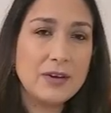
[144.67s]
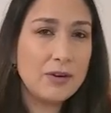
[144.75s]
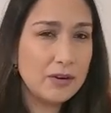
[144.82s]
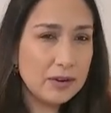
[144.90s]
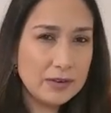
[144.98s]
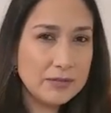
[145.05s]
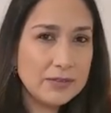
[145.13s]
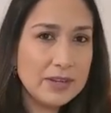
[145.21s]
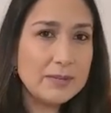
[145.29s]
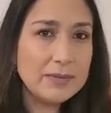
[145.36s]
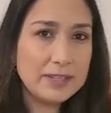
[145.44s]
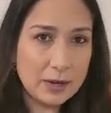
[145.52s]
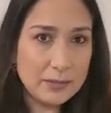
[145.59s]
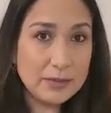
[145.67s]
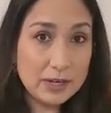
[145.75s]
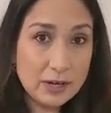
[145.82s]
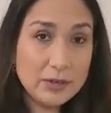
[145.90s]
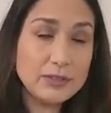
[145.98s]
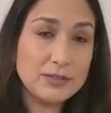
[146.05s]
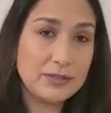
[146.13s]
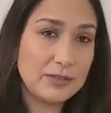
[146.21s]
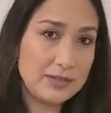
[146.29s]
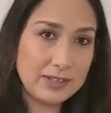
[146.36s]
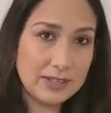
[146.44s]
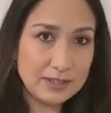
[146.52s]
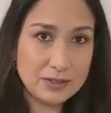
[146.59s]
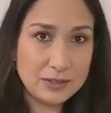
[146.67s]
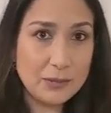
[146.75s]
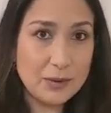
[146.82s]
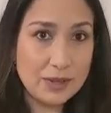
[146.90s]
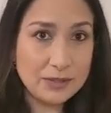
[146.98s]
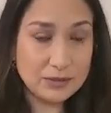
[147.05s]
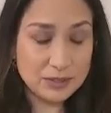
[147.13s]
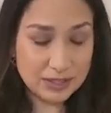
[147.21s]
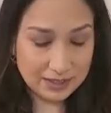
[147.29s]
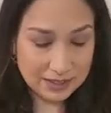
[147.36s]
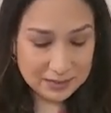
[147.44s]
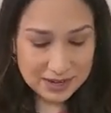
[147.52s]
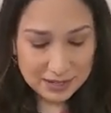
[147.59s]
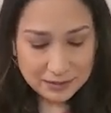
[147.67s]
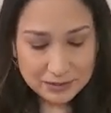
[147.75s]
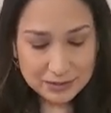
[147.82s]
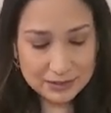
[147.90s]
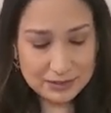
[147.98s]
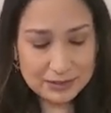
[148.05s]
all of them down below in case you want to check them out